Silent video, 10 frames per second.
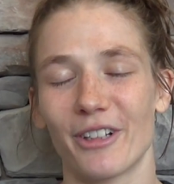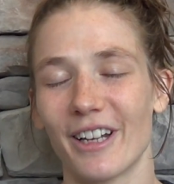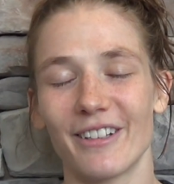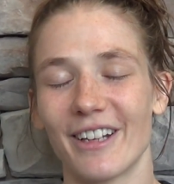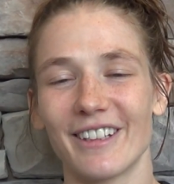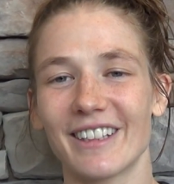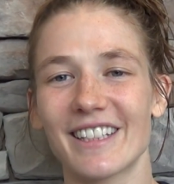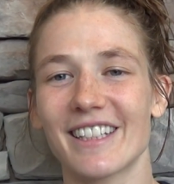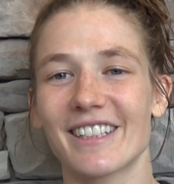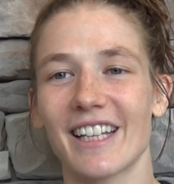And
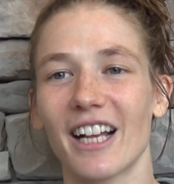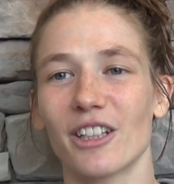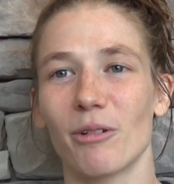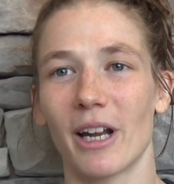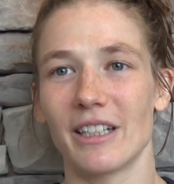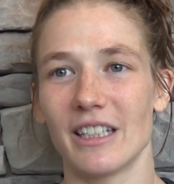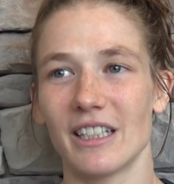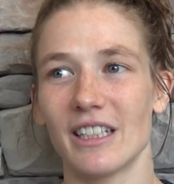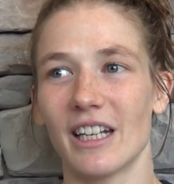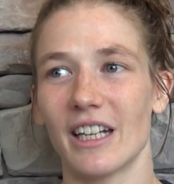that's exactly what I
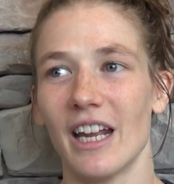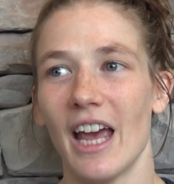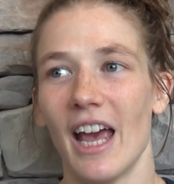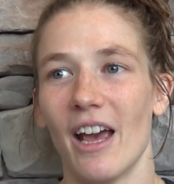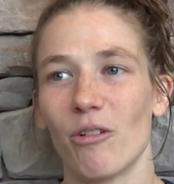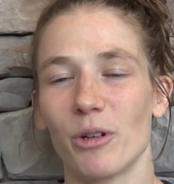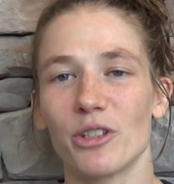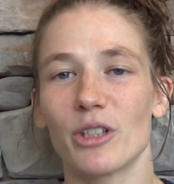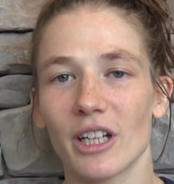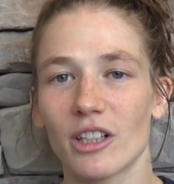need. And when
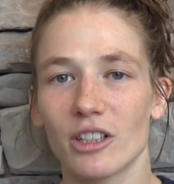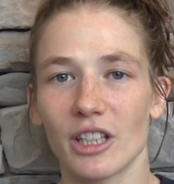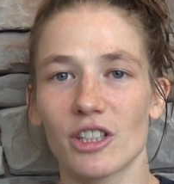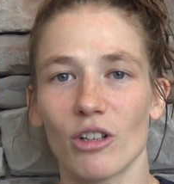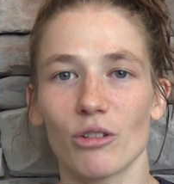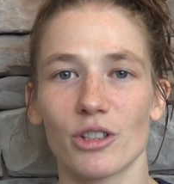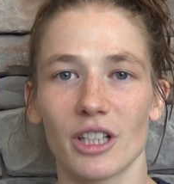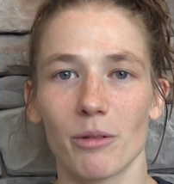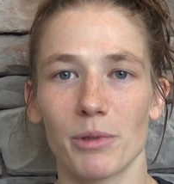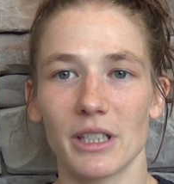you get this close
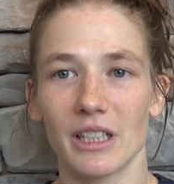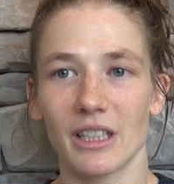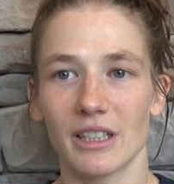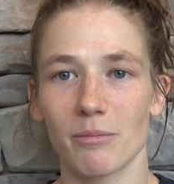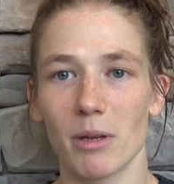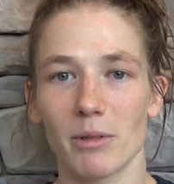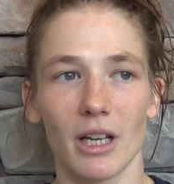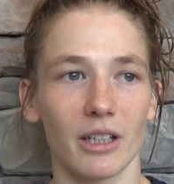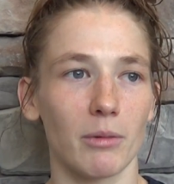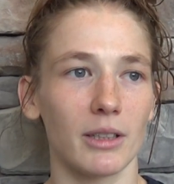to competing, it's maybe
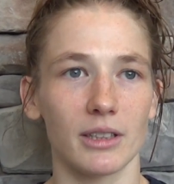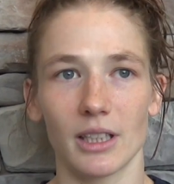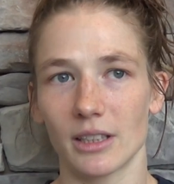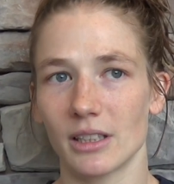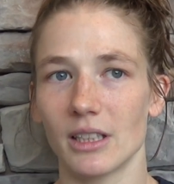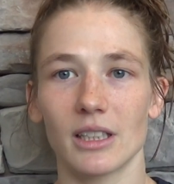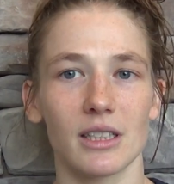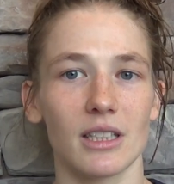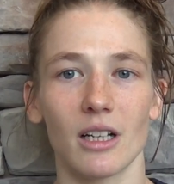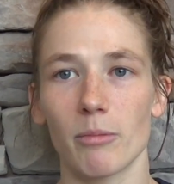not about the technique.
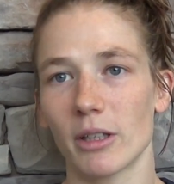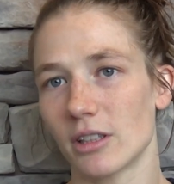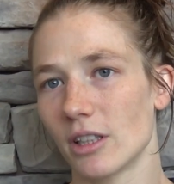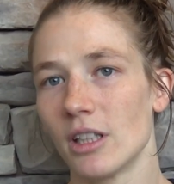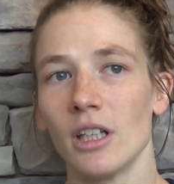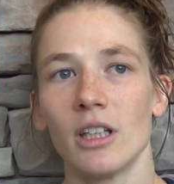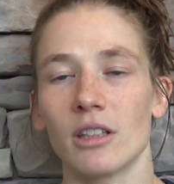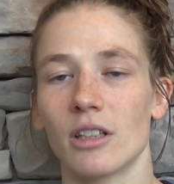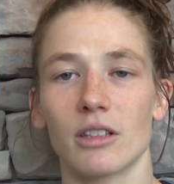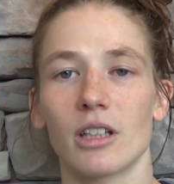It's not about the
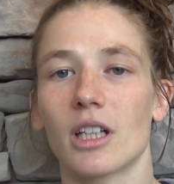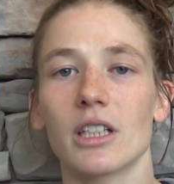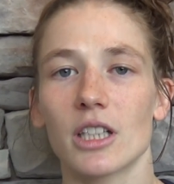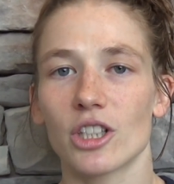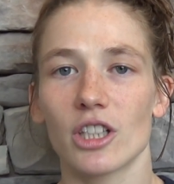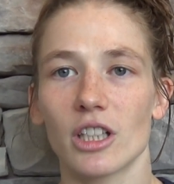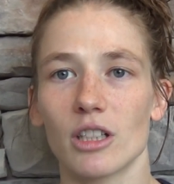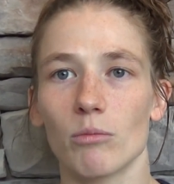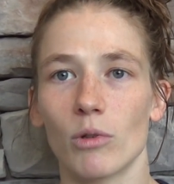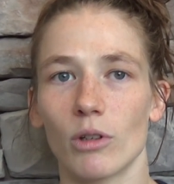conditioning
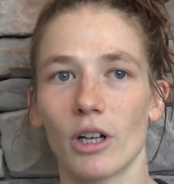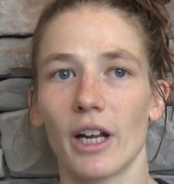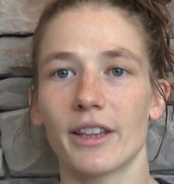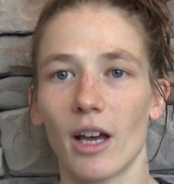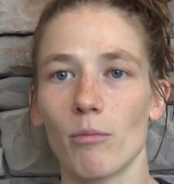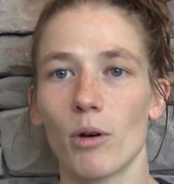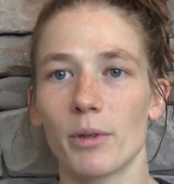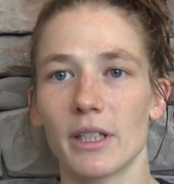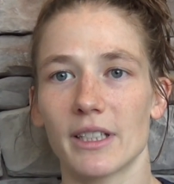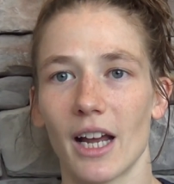anymore. At that
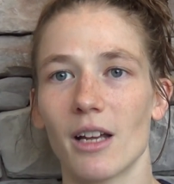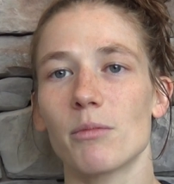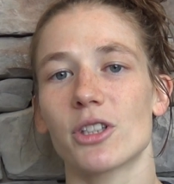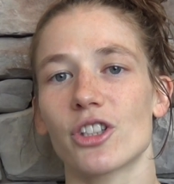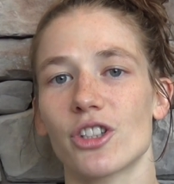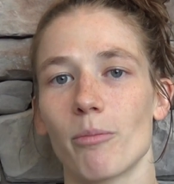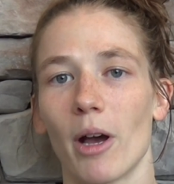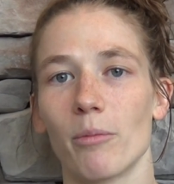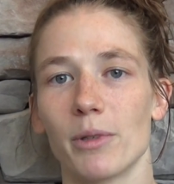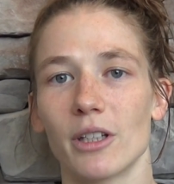moment in time, it's just
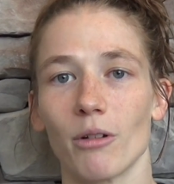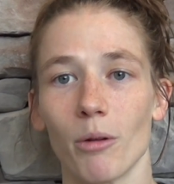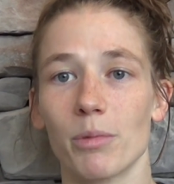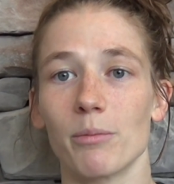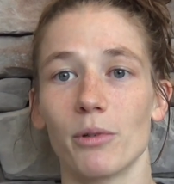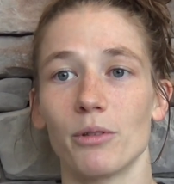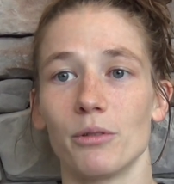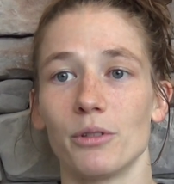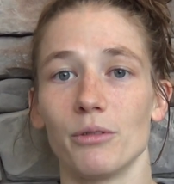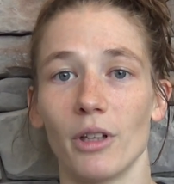about being around people
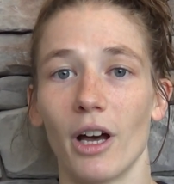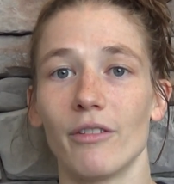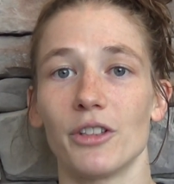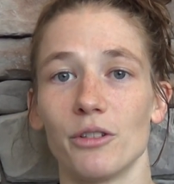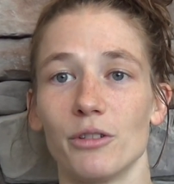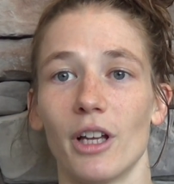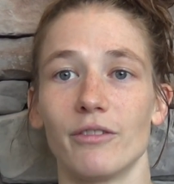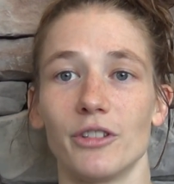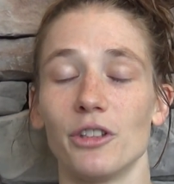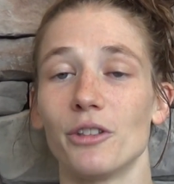who you love and who
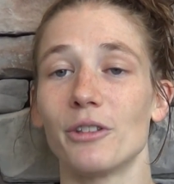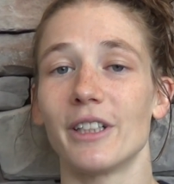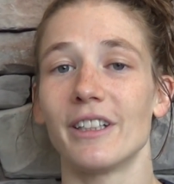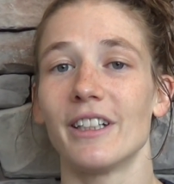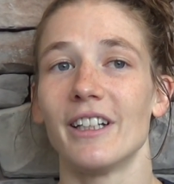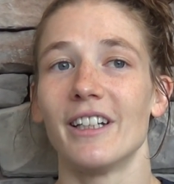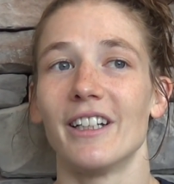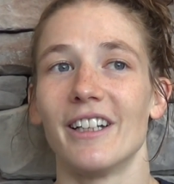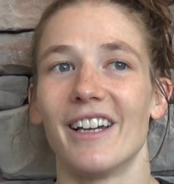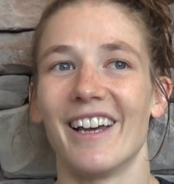love you,
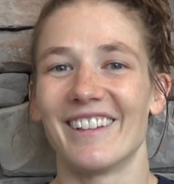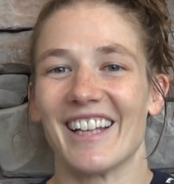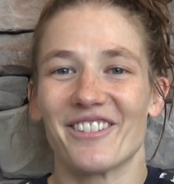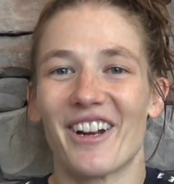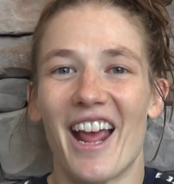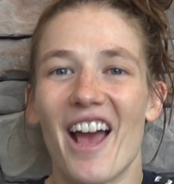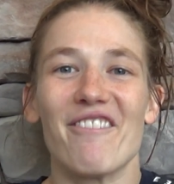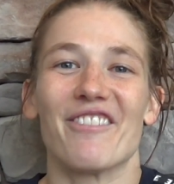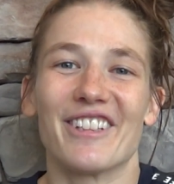and that's what I have.